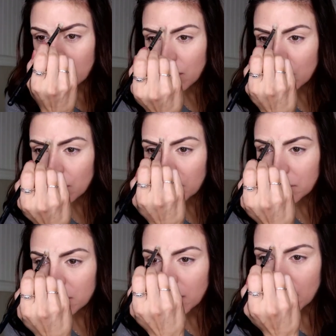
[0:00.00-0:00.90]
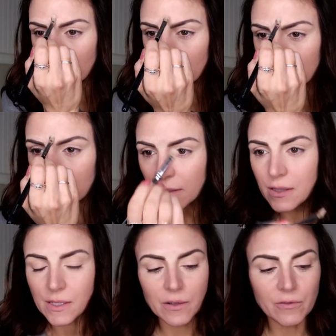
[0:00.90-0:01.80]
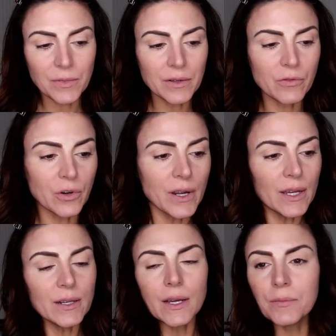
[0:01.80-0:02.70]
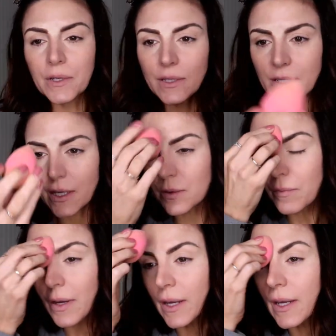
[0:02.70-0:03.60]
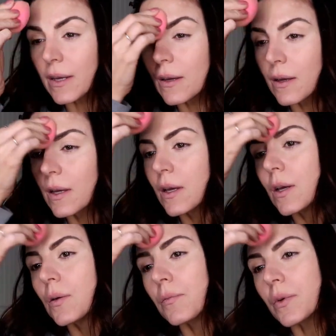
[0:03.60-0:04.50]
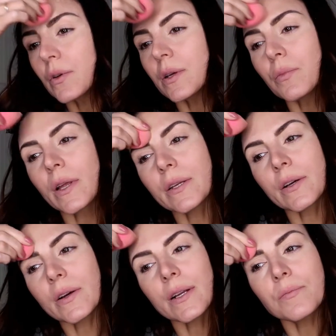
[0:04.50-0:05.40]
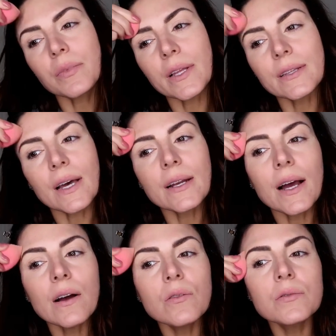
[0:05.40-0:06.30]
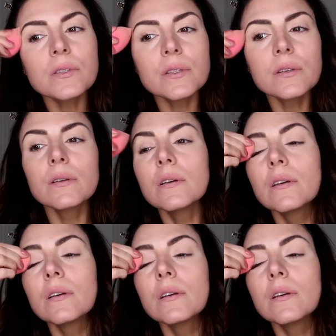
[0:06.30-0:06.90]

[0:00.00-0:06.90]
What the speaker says: So I'm just kind of highlighting the center of my forehead. I'm gonna take my beauty blender and blend that out.